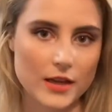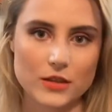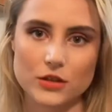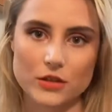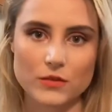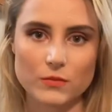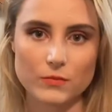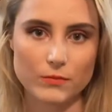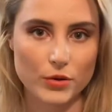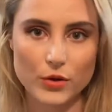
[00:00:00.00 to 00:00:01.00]
And it's just
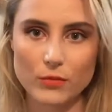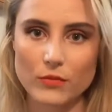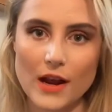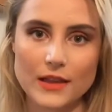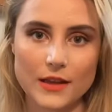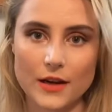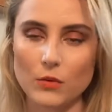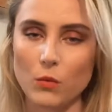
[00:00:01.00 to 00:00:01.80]
boom, right there.